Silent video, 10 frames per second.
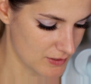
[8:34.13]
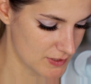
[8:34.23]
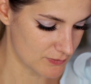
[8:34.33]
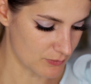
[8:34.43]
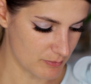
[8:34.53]

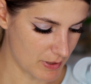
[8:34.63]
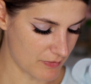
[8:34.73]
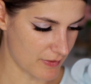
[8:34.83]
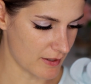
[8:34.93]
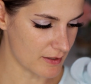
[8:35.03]
Sorry
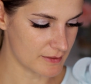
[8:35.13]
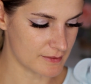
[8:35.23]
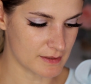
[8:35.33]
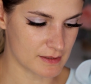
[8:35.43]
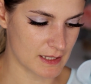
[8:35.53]
about that. I
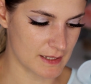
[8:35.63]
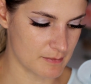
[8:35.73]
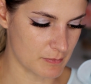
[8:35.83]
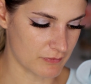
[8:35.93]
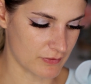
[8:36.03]
did
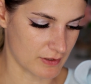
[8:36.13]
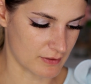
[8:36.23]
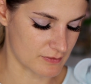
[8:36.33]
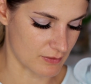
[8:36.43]
clean my fingers